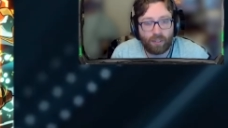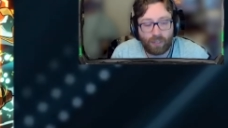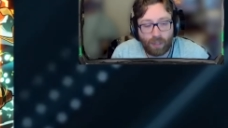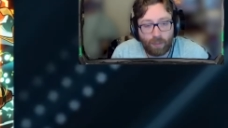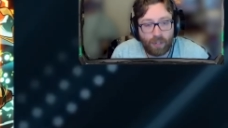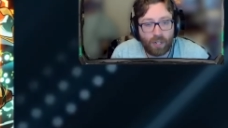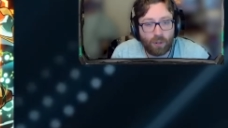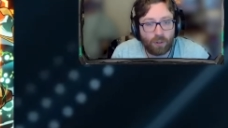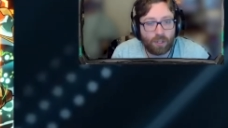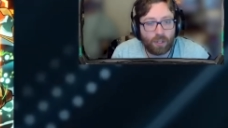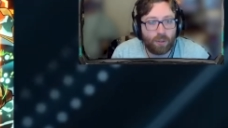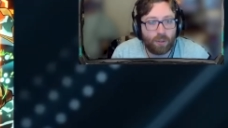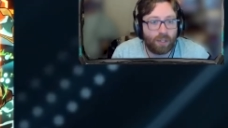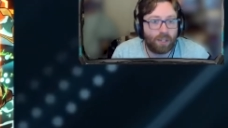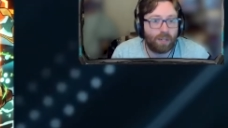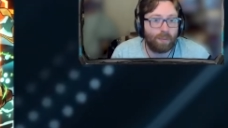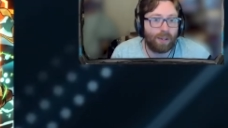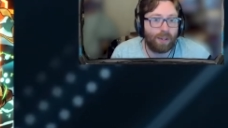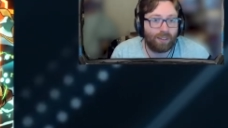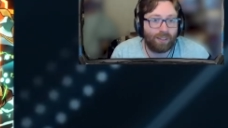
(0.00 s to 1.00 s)
Let me know what you
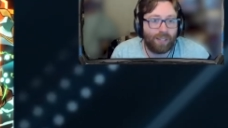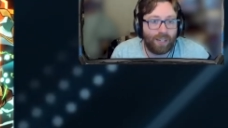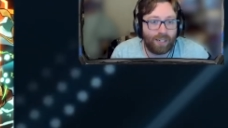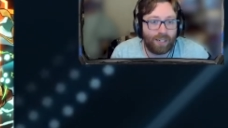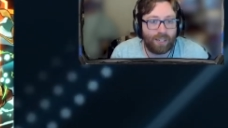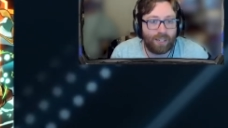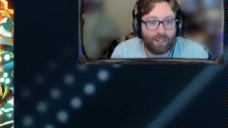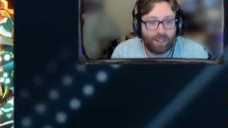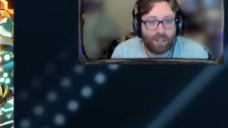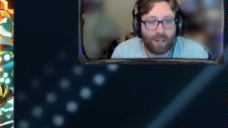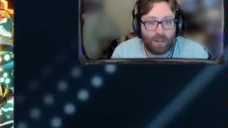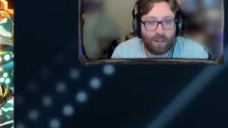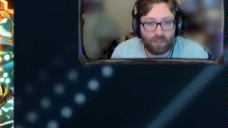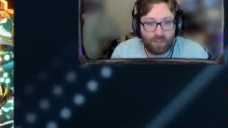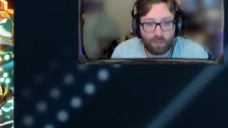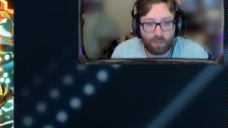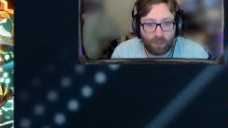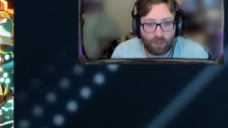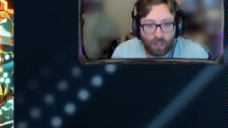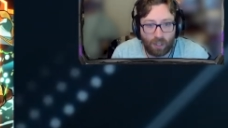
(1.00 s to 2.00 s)
think about Lin in the
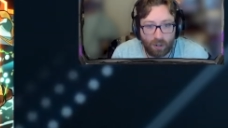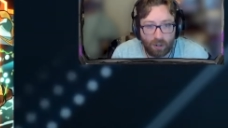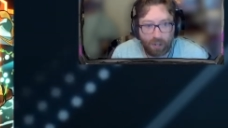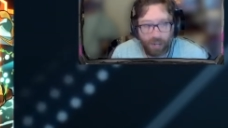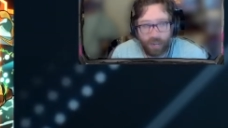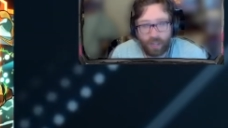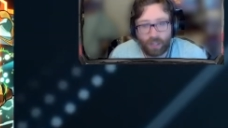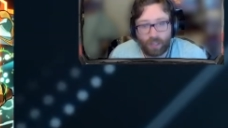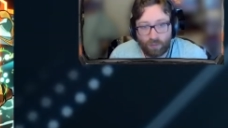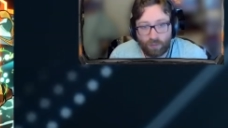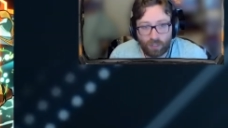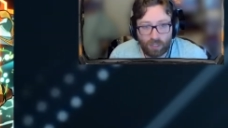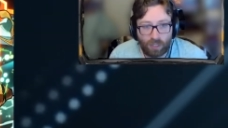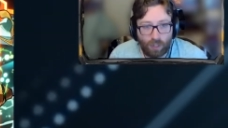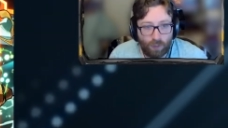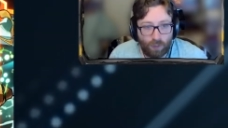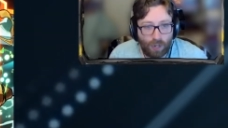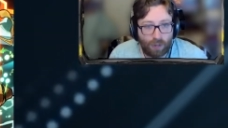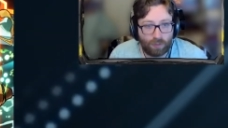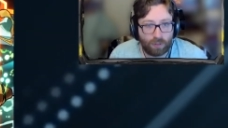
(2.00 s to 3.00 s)
comments below. Love to see
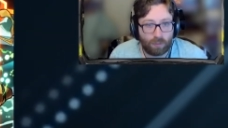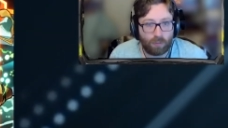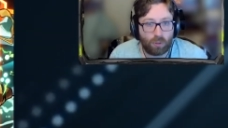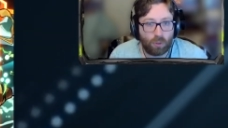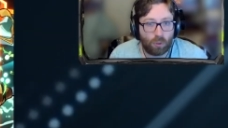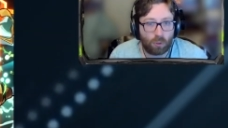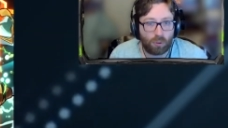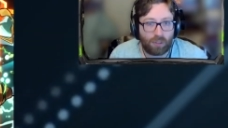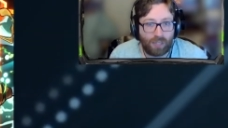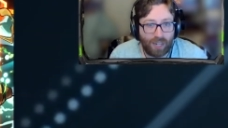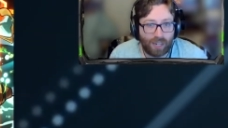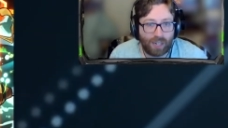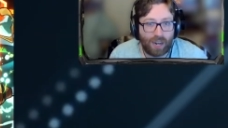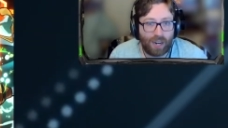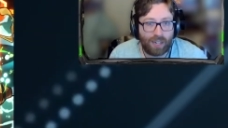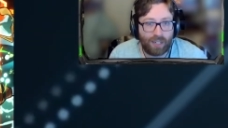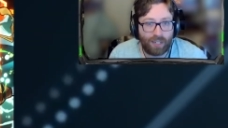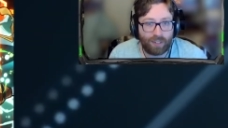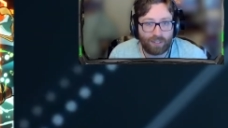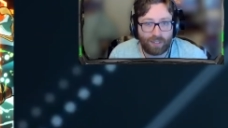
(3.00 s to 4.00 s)
if you have some cool deck
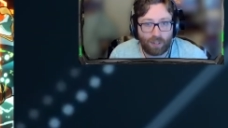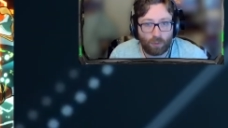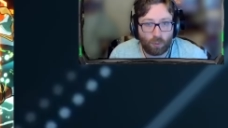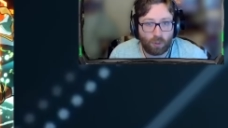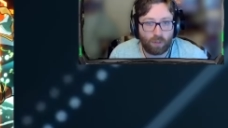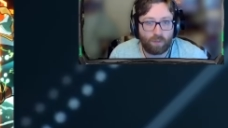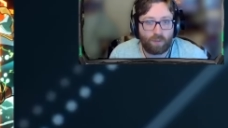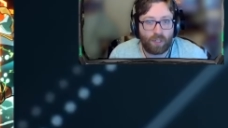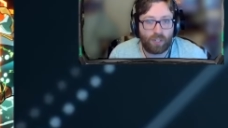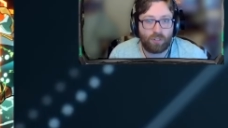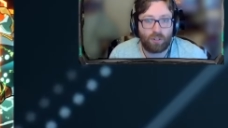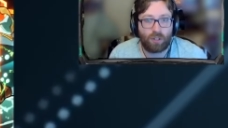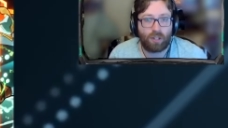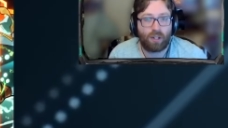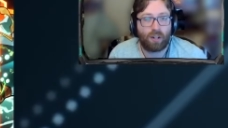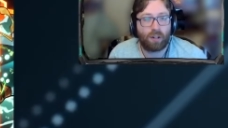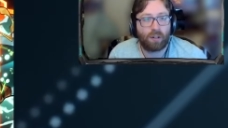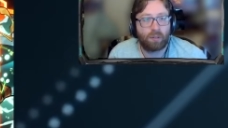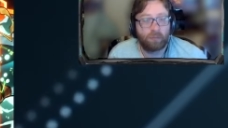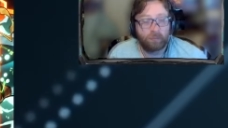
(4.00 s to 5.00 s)
ideas that weren't featured
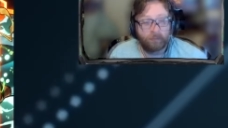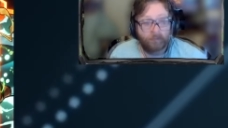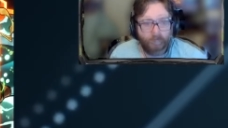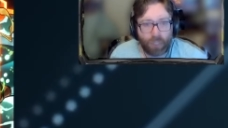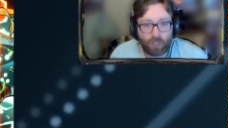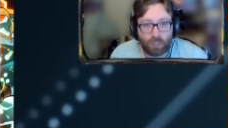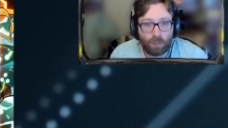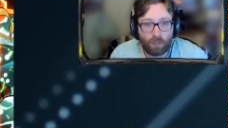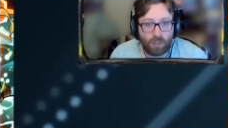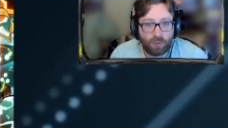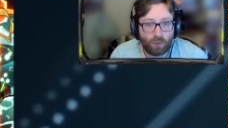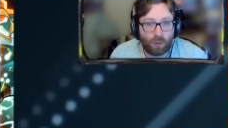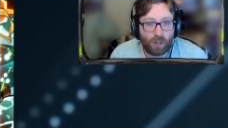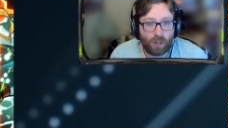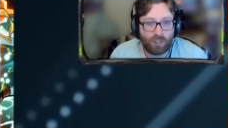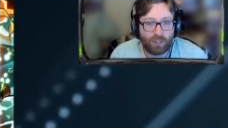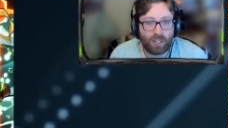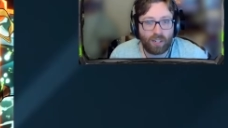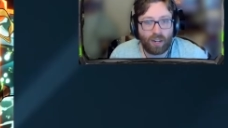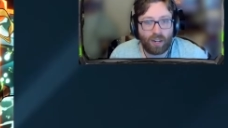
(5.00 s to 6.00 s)
here. Thanks so much for
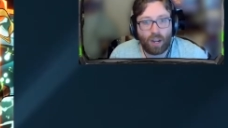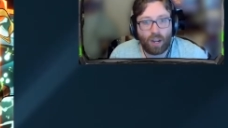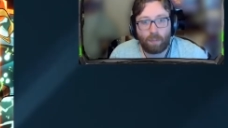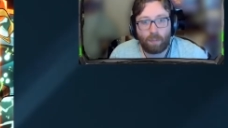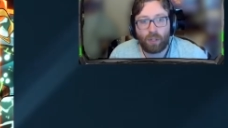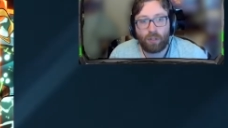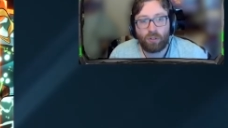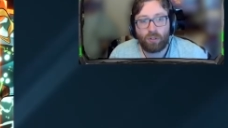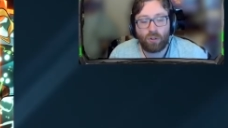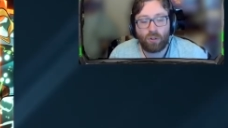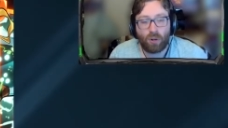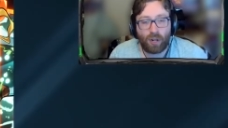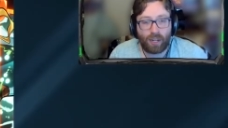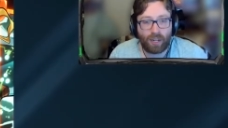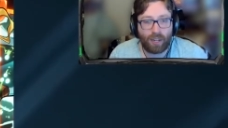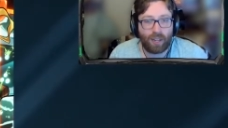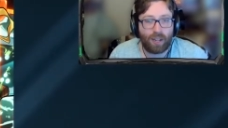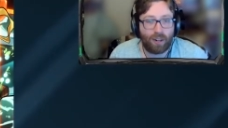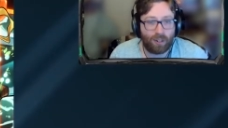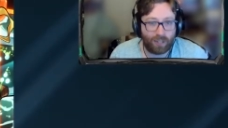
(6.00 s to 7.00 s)
watching. I hope you enjoyed
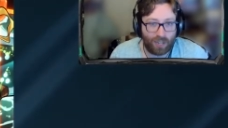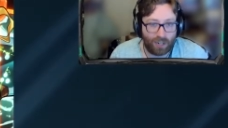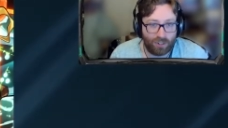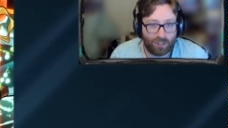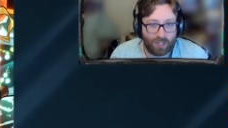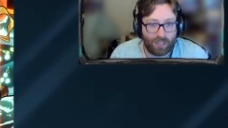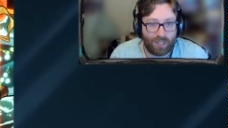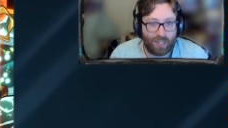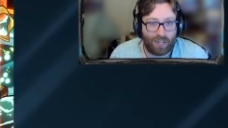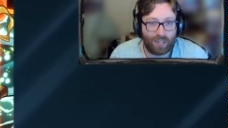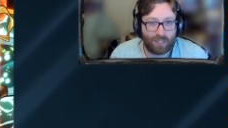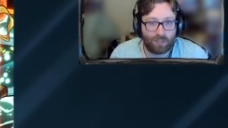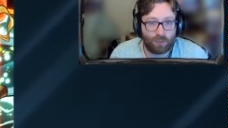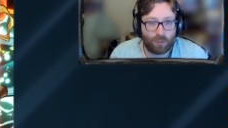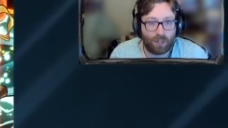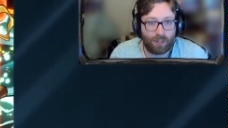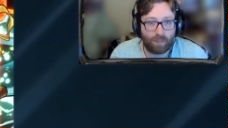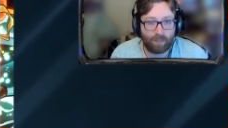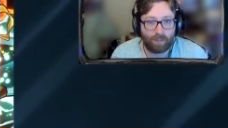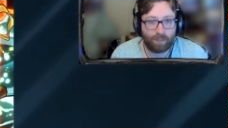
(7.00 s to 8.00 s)
it, and I'll catch you in the next
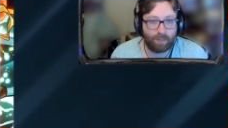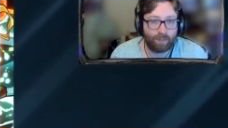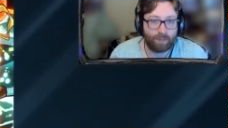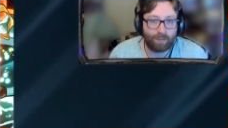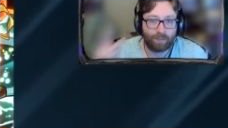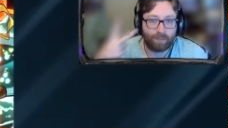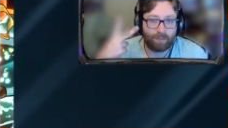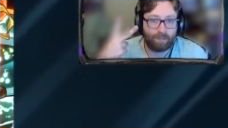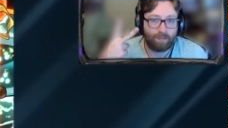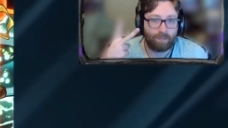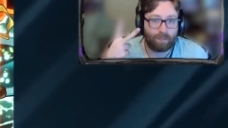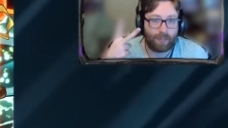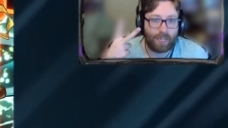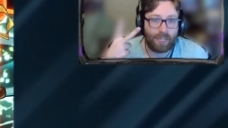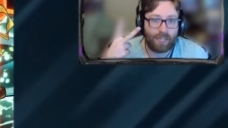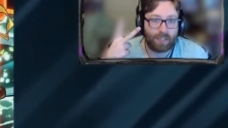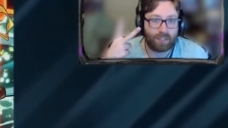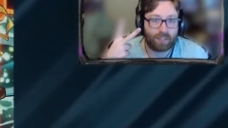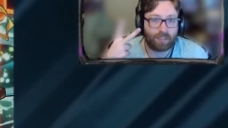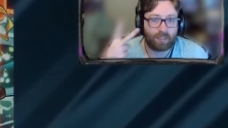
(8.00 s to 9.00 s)
one.
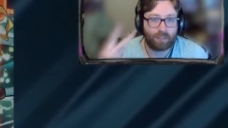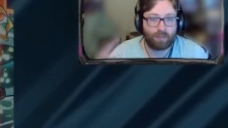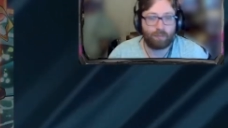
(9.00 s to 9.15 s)
Peace.